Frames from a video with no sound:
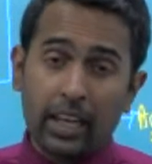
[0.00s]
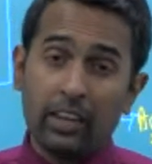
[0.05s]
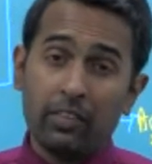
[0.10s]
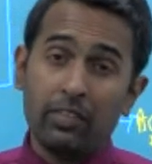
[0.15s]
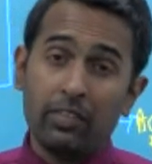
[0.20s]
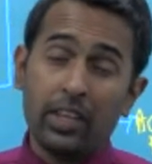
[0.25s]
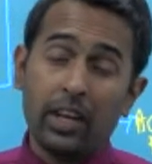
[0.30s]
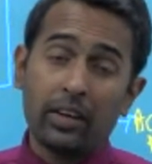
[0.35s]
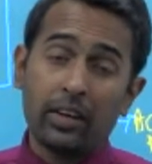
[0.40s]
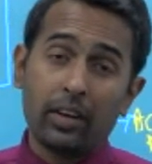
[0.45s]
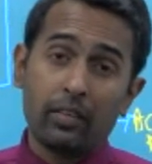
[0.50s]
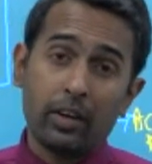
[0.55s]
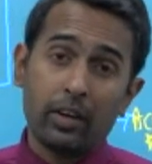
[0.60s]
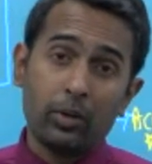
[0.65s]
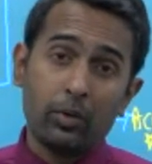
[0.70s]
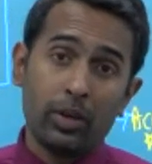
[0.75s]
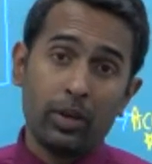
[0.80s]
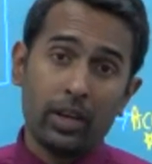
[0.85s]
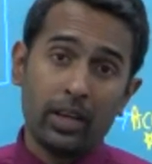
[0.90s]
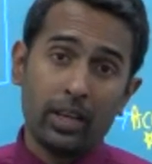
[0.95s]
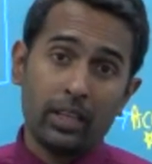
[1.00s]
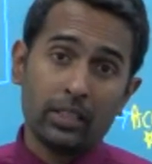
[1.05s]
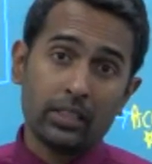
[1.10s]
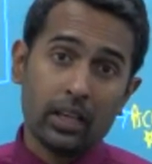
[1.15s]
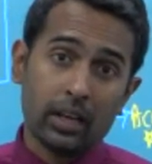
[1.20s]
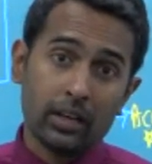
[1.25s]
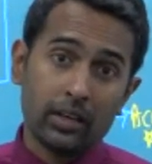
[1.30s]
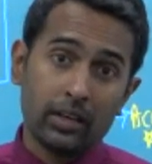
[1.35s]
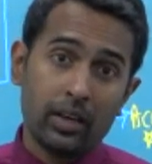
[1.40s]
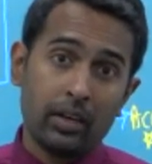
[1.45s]
if that revenue error is
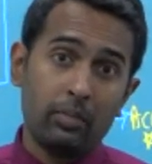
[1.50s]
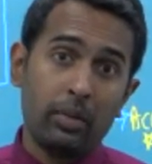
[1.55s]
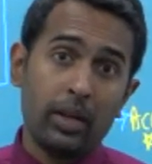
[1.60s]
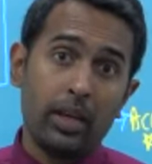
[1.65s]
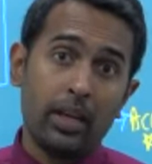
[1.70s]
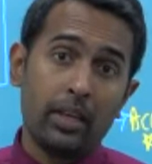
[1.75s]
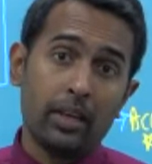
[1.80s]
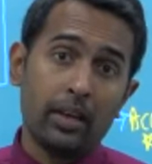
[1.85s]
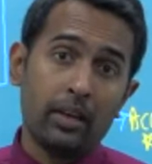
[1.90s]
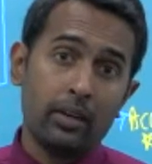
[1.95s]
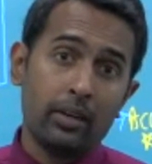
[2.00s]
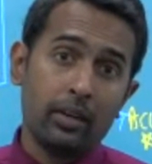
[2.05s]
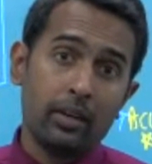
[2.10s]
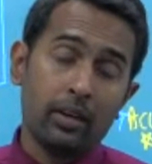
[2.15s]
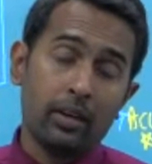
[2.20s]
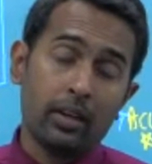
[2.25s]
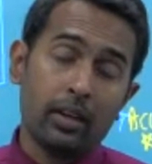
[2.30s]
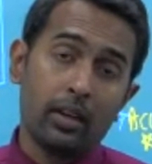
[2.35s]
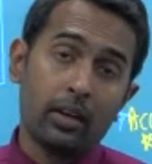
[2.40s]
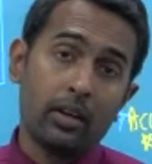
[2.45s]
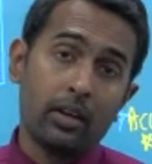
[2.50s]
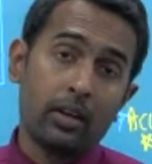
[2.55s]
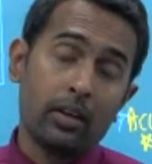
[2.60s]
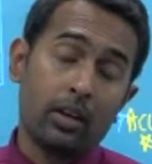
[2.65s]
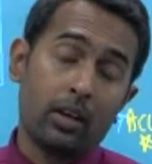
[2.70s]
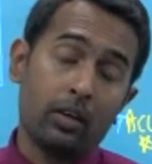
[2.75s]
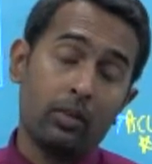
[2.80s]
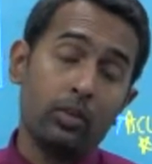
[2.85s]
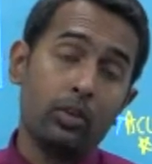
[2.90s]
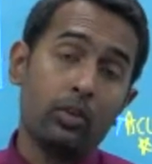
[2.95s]
100 million,
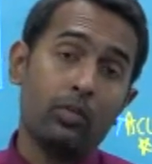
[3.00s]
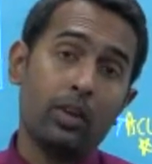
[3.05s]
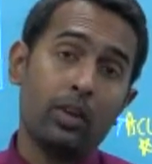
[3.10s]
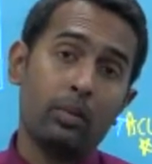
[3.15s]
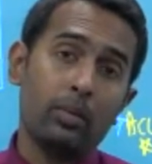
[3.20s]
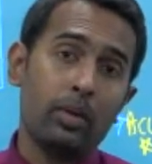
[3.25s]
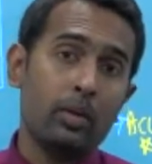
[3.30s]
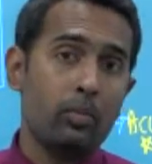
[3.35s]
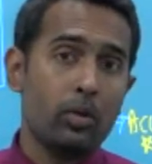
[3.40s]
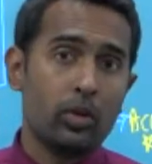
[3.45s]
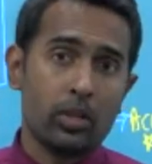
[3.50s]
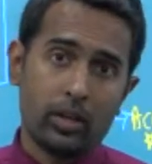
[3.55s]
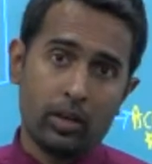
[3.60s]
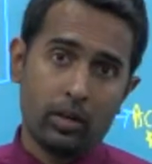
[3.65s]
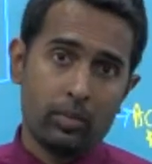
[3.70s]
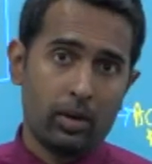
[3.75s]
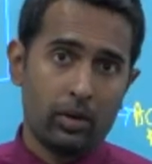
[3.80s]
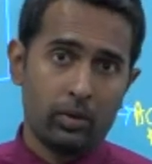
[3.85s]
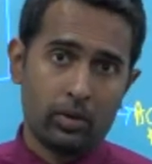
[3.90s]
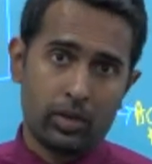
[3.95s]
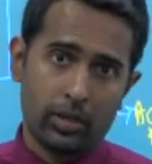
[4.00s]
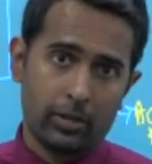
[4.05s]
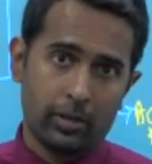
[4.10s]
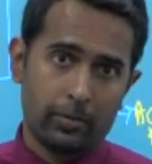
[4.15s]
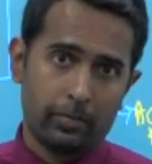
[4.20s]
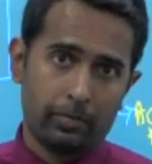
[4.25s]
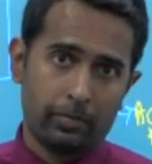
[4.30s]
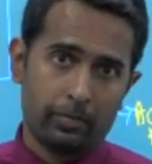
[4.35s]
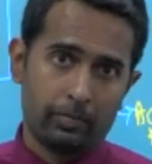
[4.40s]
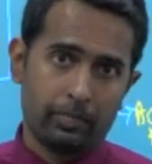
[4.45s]
now you will be bothered about it.
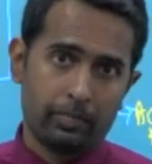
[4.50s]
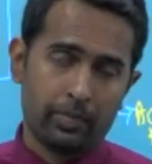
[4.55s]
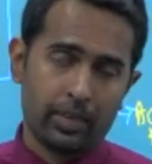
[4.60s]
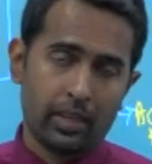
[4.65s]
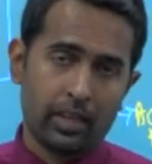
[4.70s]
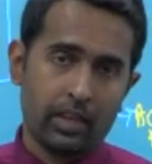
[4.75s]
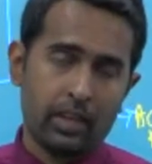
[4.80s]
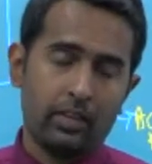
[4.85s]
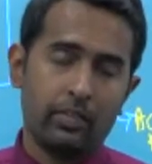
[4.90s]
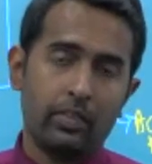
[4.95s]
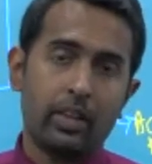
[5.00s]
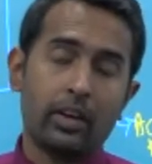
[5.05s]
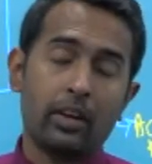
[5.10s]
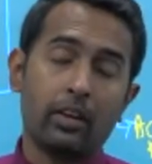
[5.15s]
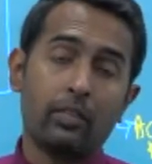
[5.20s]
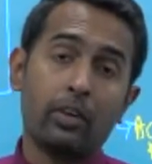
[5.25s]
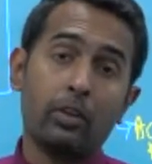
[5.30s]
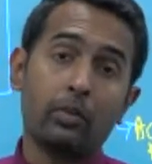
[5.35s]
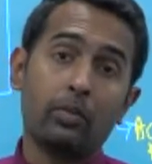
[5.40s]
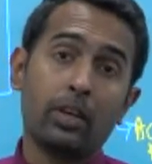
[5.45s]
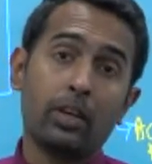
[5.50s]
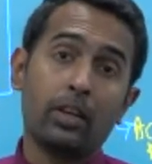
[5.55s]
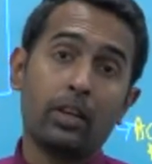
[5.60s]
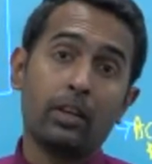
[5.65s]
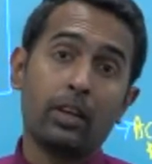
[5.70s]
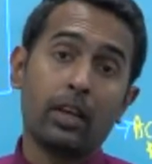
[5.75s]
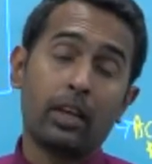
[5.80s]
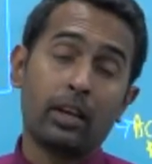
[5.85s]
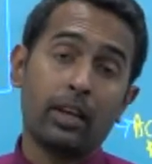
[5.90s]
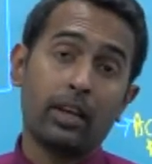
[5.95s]
If that revenue
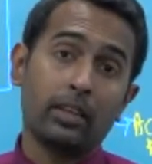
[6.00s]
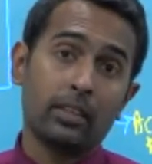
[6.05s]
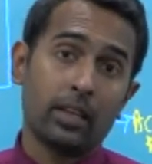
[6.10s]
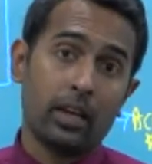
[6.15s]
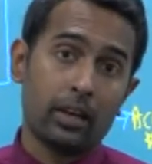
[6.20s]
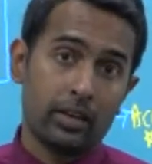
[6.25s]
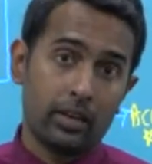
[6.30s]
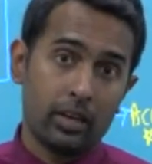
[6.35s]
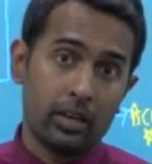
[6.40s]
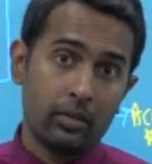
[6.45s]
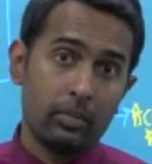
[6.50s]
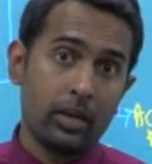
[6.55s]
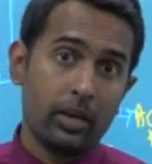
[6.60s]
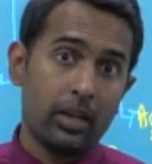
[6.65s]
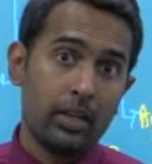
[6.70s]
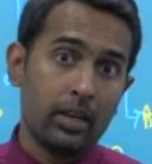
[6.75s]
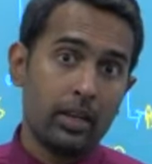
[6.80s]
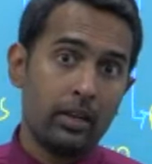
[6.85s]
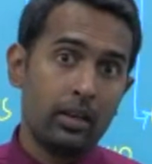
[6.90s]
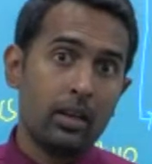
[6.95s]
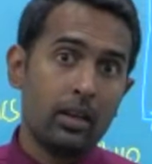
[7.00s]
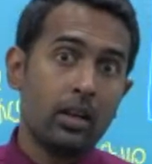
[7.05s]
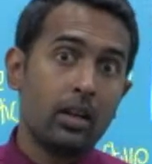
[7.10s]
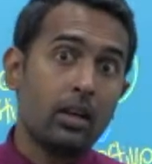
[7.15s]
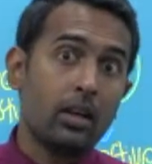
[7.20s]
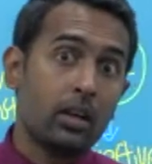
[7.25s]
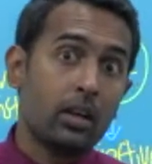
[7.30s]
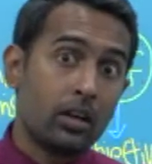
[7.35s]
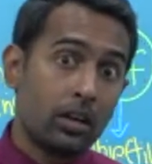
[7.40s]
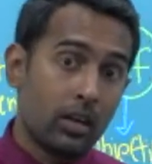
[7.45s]
error is 100 million,
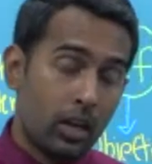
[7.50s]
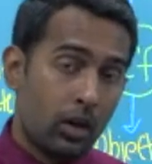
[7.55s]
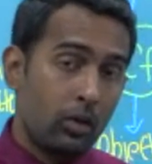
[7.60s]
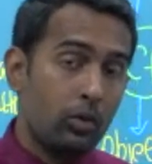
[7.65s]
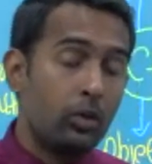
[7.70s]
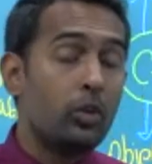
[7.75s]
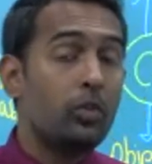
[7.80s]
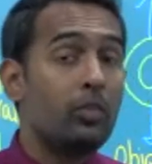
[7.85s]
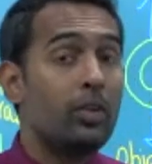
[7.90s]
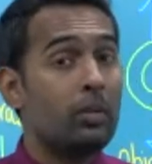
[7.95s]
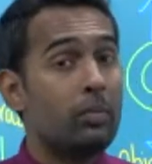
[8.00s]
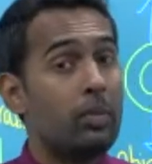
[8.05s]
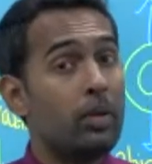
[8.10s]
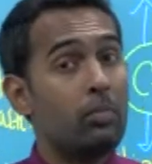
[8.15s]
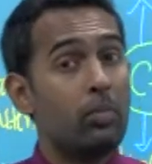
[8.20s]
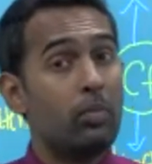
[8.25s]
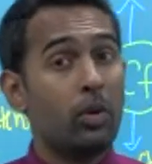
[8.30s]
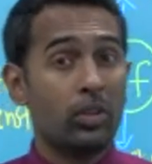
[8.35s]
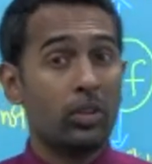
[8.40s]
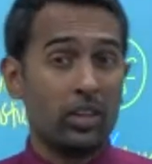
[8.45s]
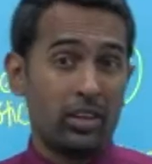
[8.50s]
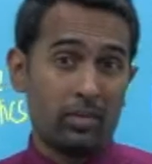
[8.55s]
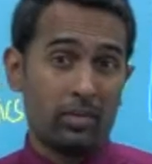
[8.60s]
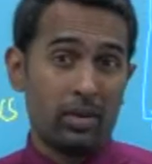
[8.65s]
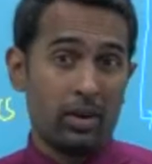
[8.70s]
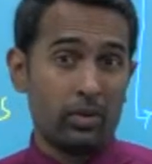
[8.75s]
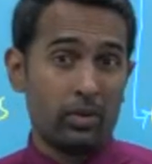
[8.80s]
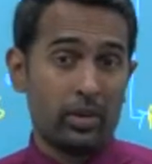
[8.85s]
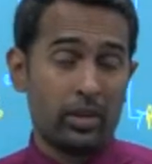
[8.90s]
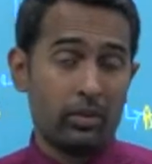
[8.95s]
Now you will be bothered
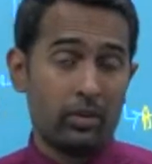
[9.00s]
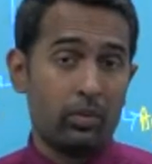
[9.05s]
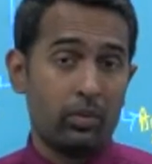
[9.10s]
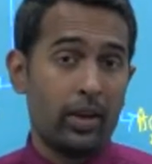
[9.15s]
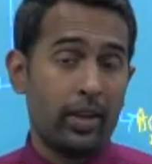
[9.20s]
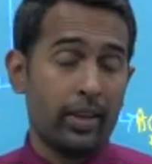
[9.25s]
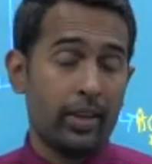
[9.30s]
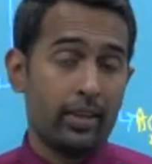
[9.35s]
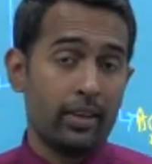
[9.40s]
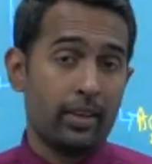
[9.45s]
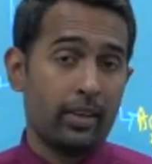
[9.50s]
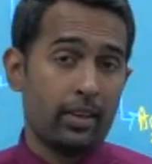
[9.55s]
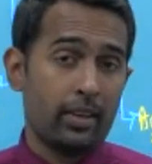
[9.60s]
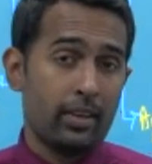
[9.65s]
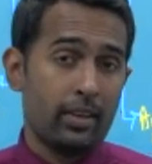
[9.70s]
about it. Why?